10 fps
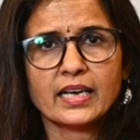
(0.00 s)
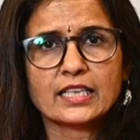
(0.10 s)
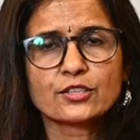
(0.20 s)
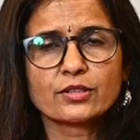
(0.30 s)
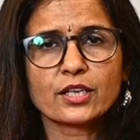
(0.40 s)

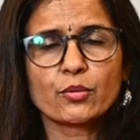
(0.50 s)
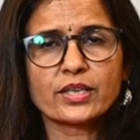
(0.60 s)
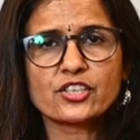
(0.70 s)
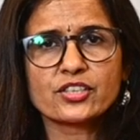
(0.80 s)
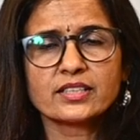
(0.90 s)
So the
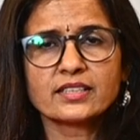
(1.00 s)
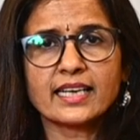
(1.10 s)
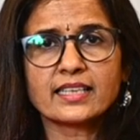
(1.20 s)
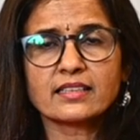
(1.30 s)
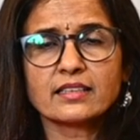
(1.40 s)
question
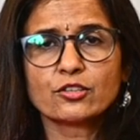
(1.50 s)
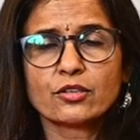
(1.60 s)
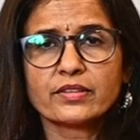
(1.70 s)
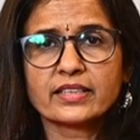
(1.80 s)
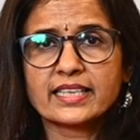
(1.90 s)
that you know
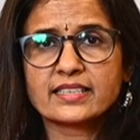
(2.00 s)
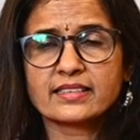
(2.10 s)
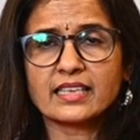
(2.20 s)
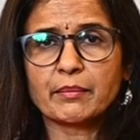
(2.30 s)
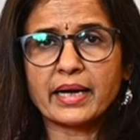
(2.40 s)
raises
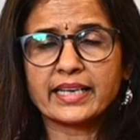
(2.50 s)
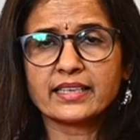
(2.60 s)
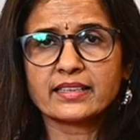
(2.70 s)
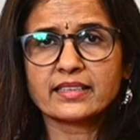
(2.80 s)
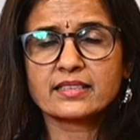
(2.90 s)
in our
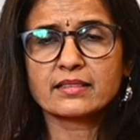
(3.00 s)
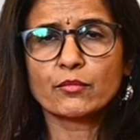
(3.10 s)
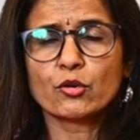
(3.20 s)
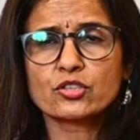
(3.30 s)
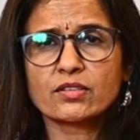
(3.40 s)
mind is
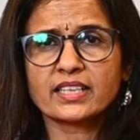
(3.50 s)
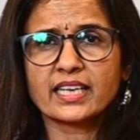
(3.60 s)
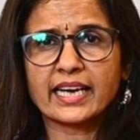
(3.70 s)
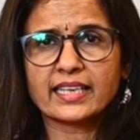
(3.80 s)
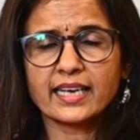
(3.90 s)
most of the
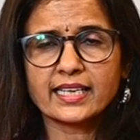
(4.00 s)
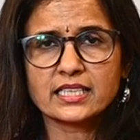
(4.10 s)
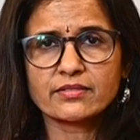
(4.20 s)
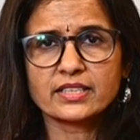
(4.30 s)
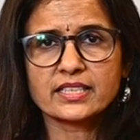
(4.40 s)

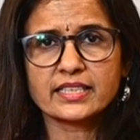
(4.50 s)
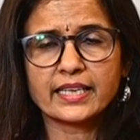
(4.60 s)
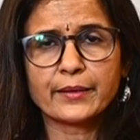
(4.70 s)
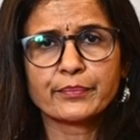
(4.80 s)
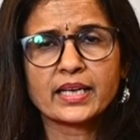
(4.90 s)
guidelines will say